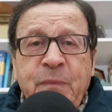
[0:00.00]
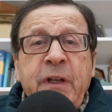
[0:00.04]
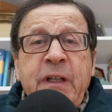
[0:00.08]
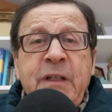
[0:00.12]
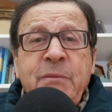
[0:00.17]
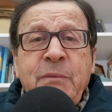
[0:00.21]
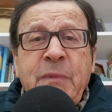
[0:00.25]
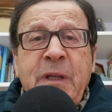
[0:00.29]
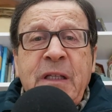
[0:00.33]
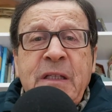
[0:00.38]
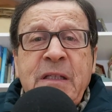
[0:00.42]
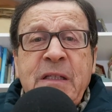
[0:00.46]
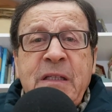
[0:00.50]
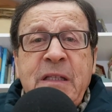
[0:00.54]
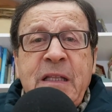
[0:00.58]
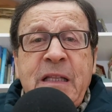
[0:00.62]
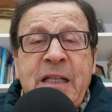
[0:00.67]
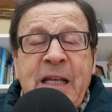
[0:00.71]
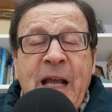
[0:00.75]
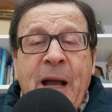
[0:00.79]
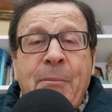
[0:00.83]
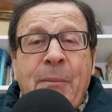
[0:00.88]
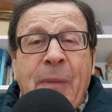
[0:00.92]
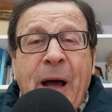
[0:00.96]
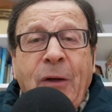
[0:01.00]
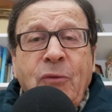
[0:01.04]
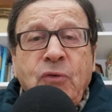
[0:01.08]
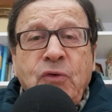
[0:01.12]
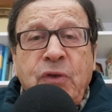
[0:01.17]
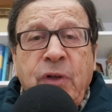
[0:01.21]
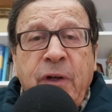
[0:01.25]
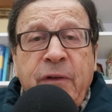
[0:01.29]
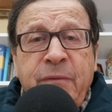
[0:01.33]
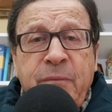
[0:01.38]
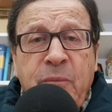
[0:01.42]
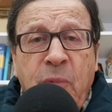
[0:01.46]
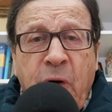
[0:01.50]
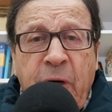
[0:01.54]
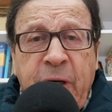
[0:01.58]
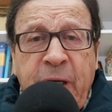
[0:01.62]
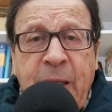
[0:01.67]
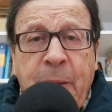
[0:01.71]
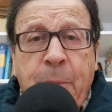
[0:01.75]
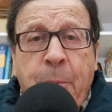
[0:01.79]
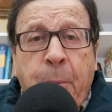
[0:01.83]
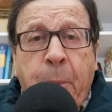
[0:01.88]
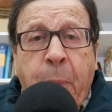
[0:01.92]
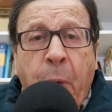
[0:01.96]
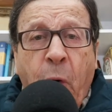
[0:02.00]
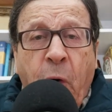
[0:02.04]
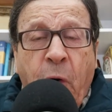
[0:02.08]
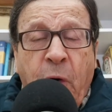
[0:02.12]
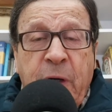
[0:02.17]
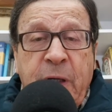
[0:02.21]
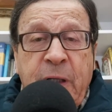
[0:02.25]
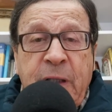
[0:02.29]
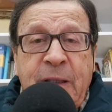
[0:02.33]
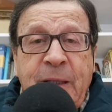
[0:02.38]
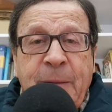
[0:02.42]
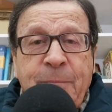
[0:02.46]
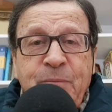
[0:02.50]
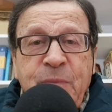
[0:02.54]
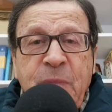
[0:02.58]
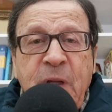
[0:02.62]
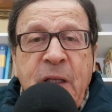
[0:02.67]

This means the amount of money poured